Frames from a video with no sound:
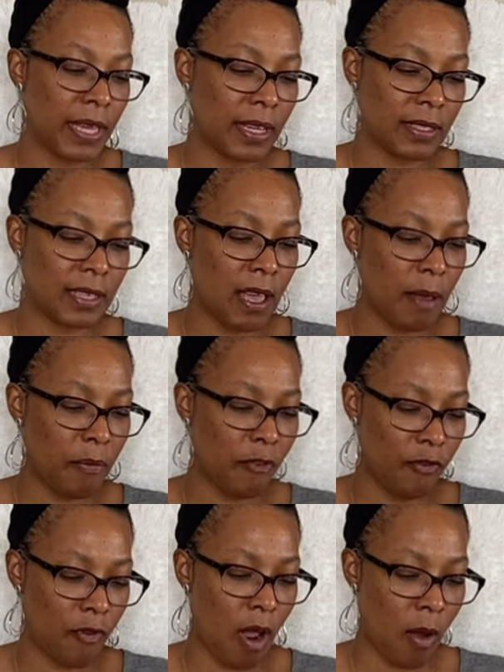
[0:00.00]
picked up
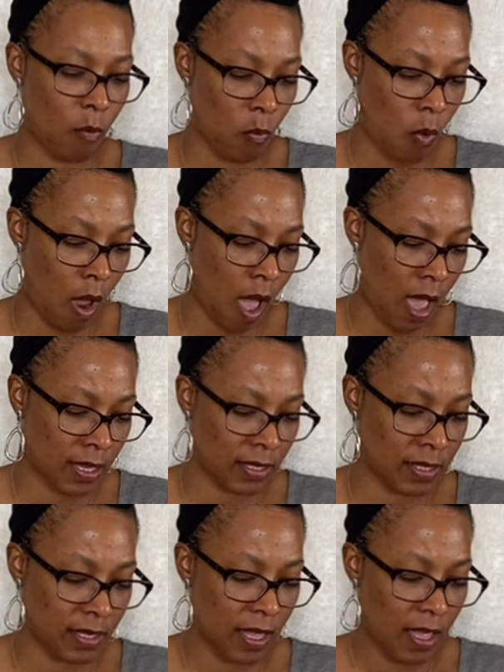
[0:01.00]
from
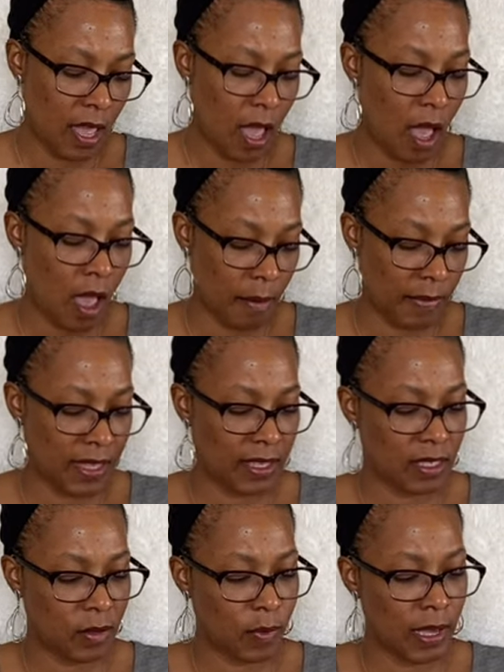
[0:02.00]
Ross.
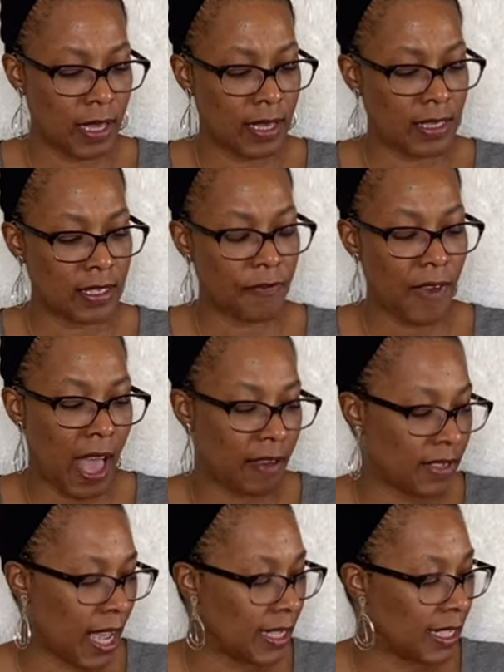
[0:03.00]
This was
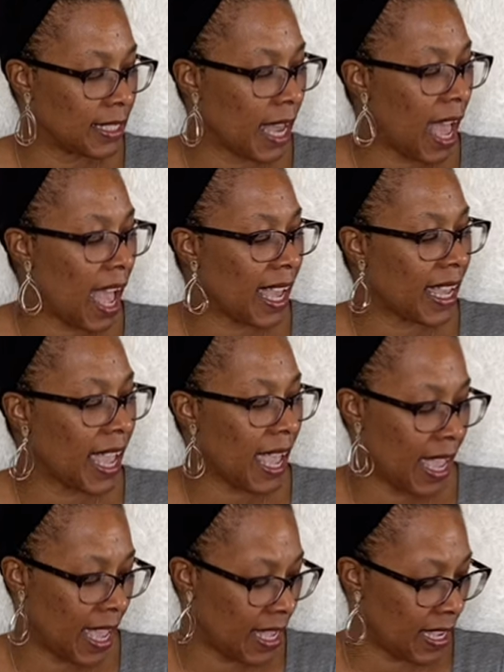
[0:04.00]
$5.99,
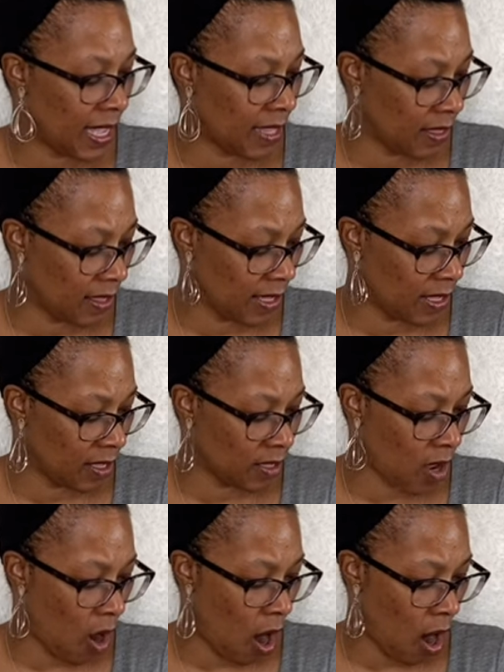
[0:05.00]
and
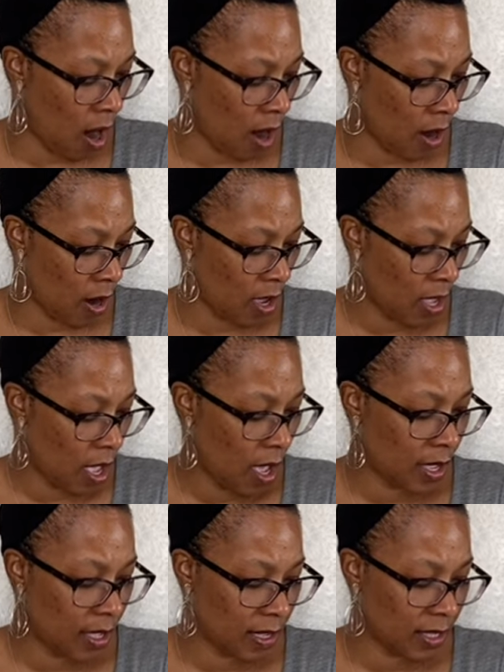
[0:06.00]
these are,
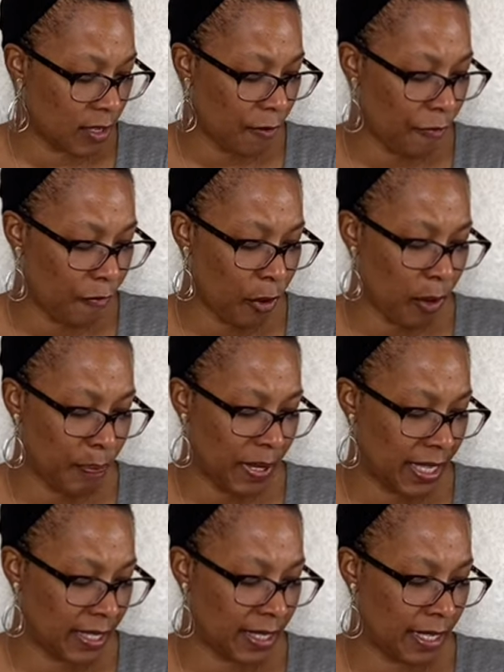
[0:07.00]
it's a
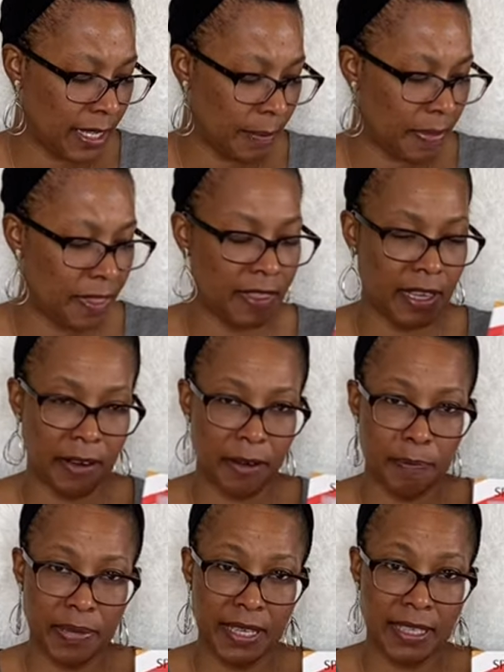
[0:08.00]
four-piece lip
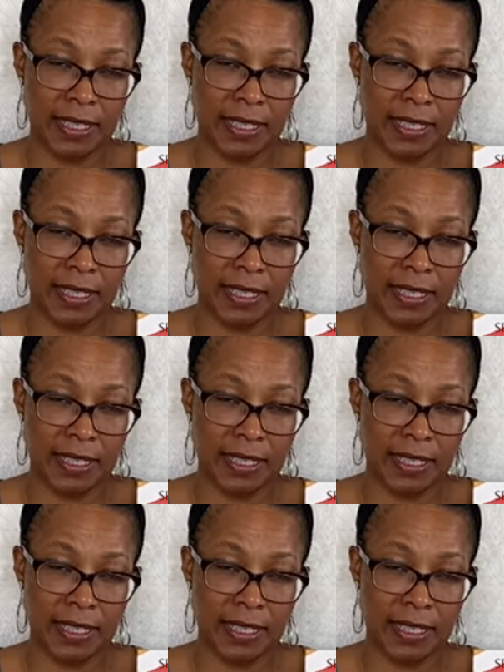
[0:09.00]
therapy